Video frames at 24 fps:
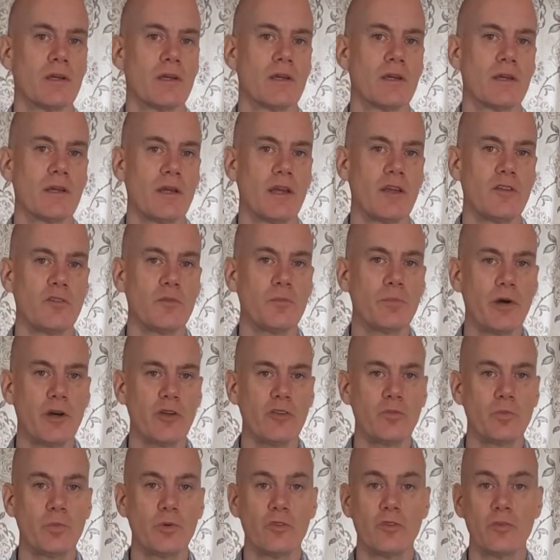It's
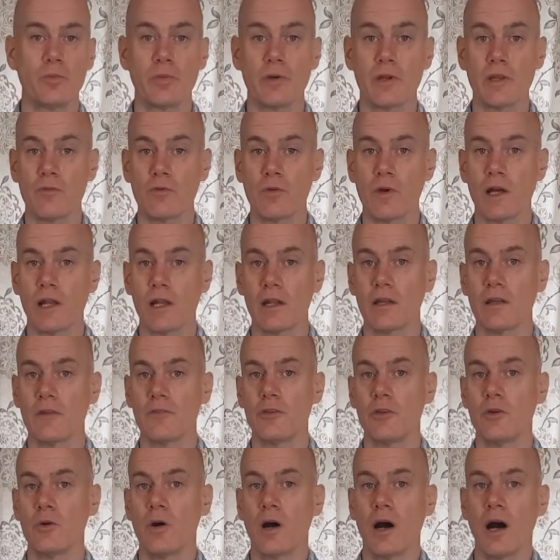impossible to breathe well if
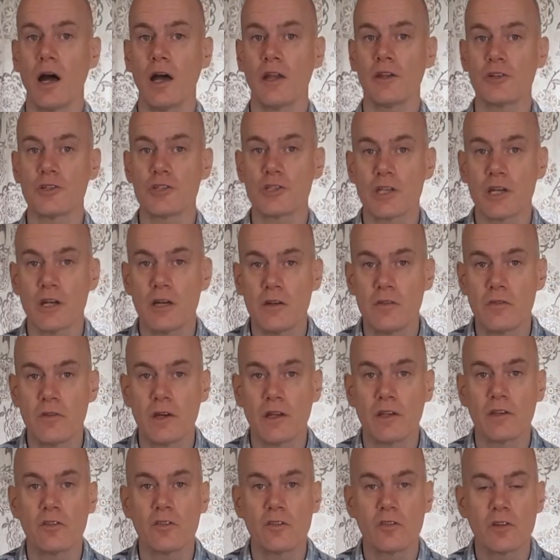you're hunched over
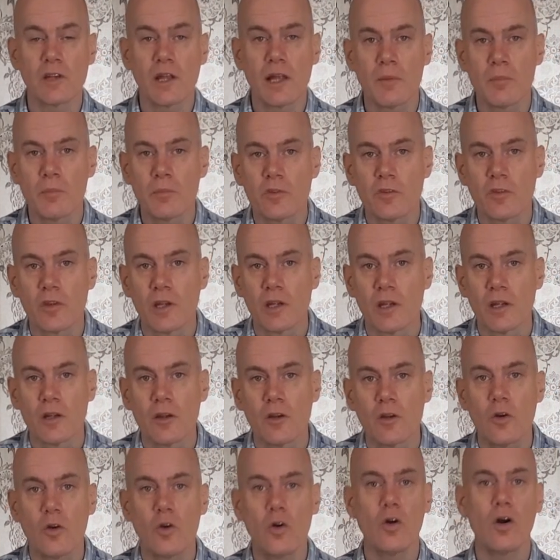and slumped
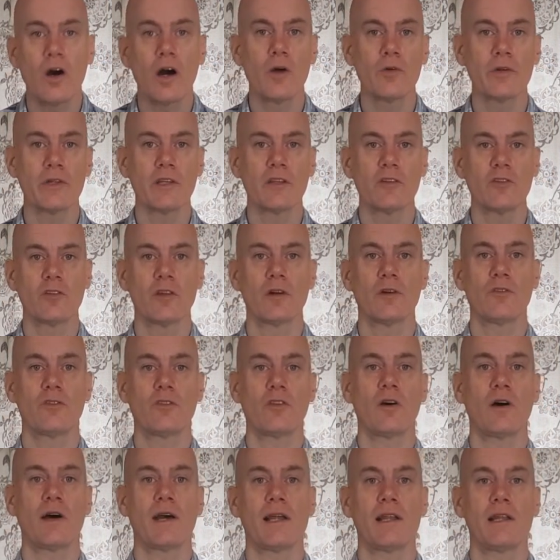or holding yourself
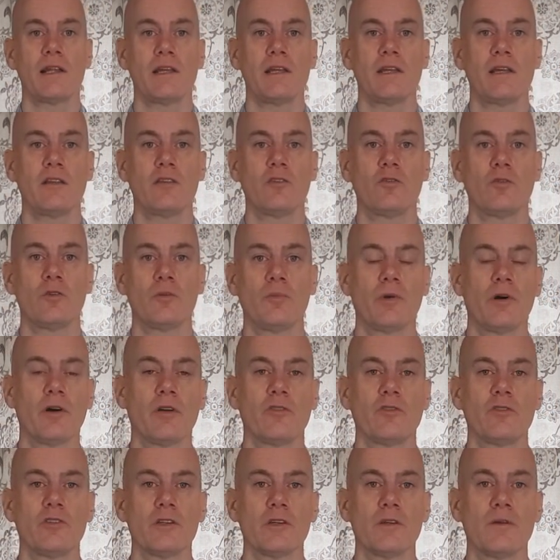tightly into a
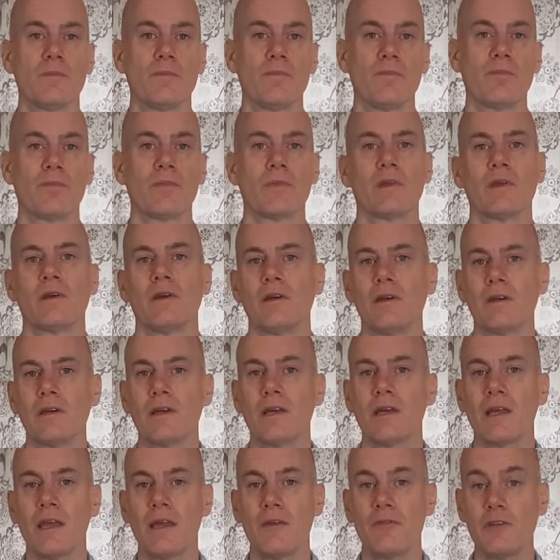posture.
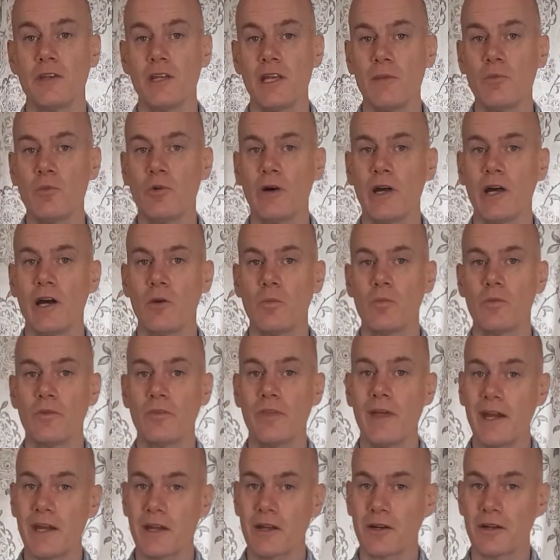If you need more help with
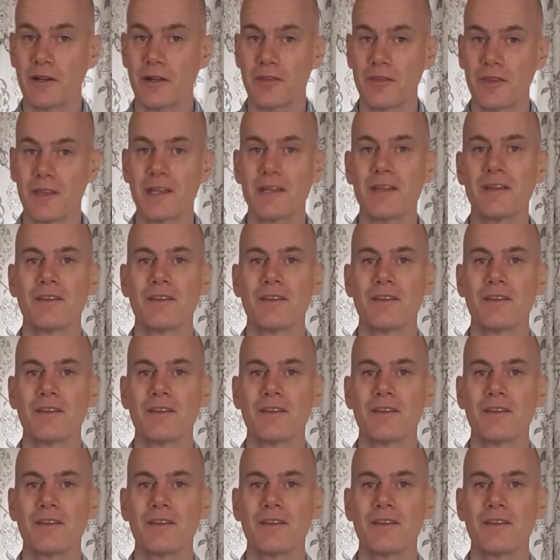that kind of thing,